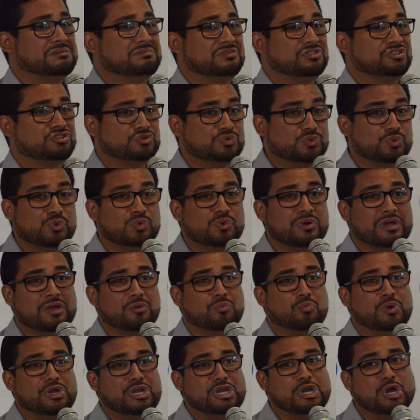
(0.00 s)
true,
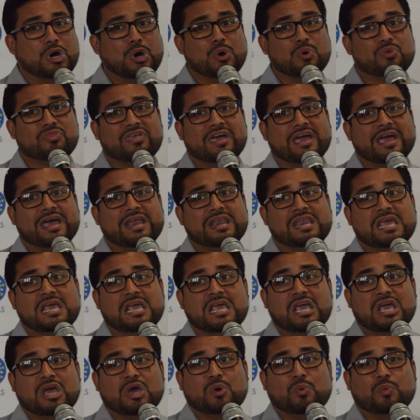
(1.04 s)
and we know that
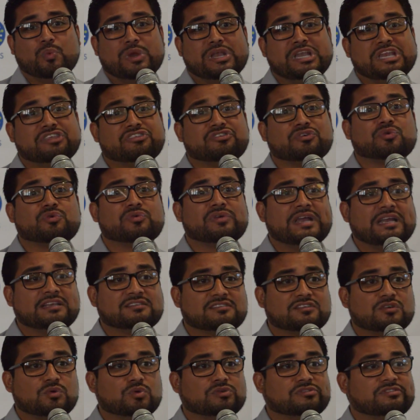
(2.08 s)
we need to create
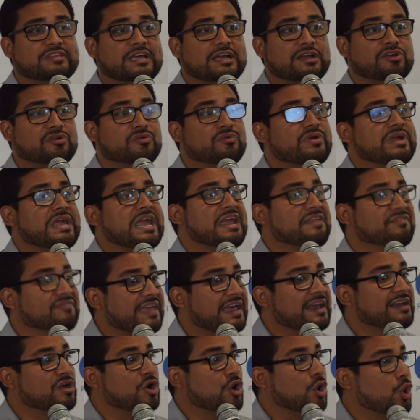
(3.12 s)
schools that create
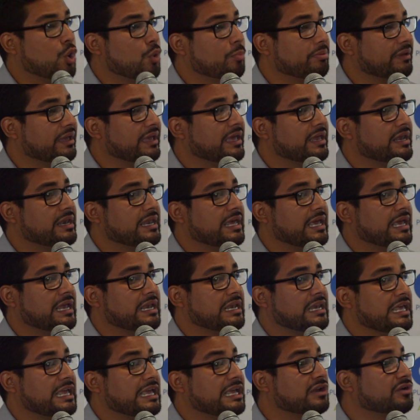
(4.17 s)
that hope
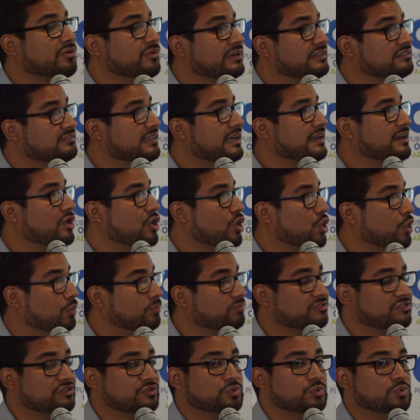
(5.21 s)
and increase that hope
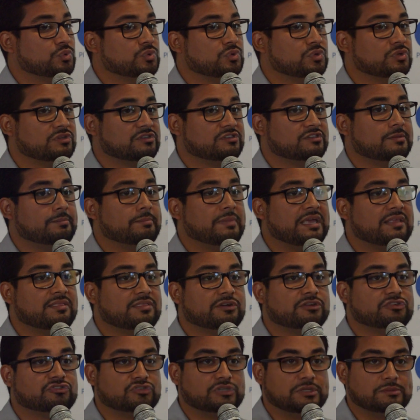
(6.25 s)
to make
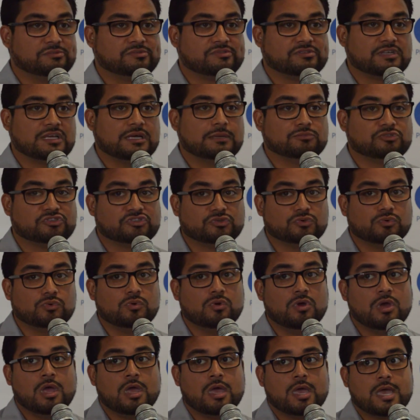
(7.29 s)
their dreams come
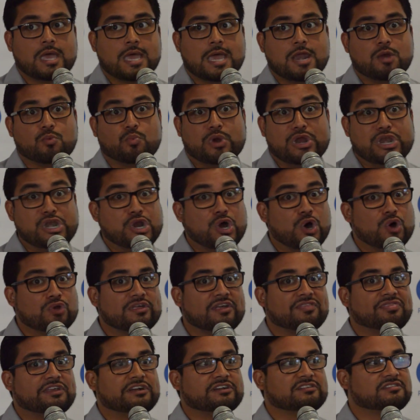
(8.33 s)
true. And we know
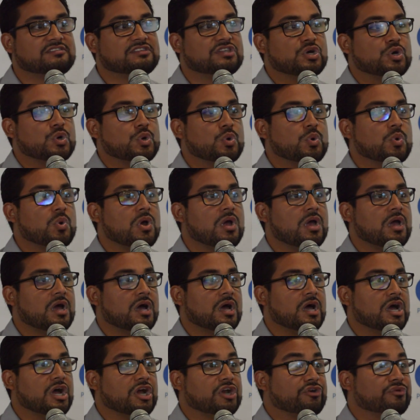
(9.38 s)
that there's no
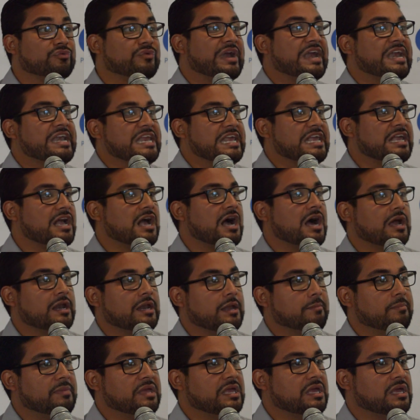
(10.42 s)
great
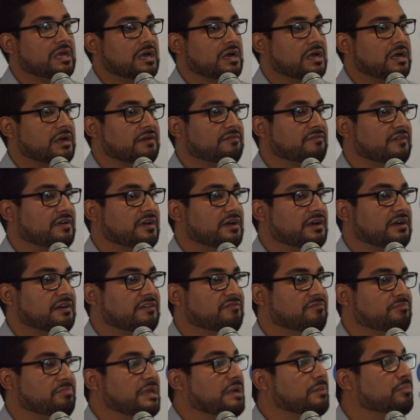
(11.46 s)
economy
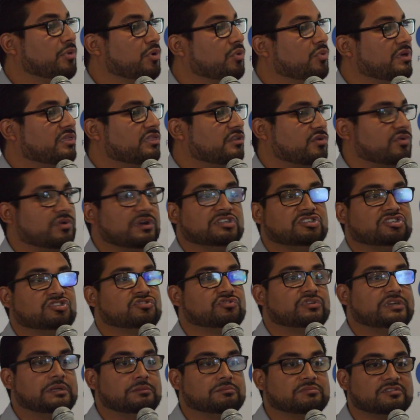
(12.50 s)
of people with crushed
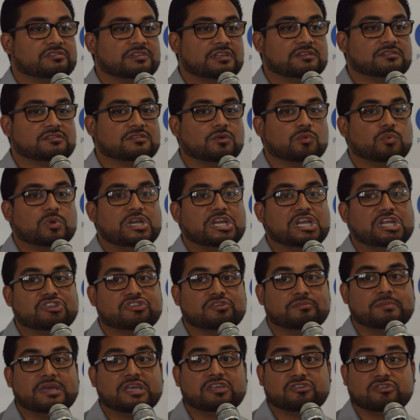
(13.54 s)
dreams. And so we need
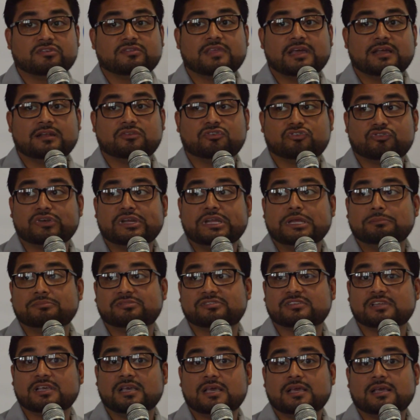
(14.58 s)
to make sure that
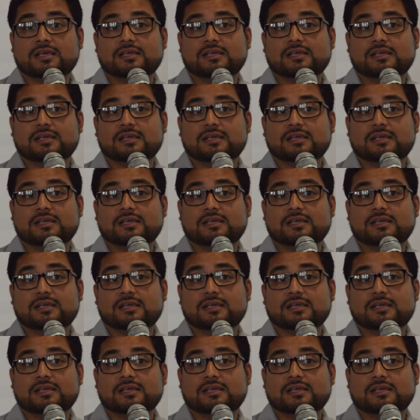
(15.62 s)
dreams